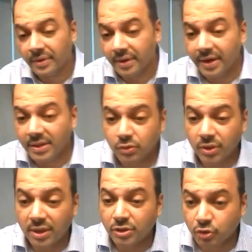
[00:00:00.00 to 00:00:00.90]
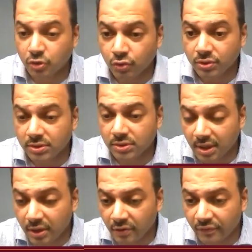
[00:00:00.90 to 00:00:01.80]
Right, so that shows the
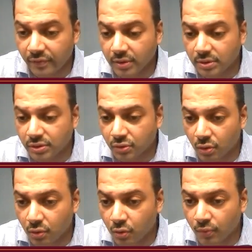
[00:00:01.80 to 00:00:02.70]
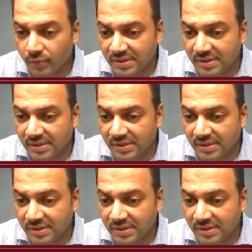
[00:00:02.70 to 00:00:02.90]
kind of strong growth we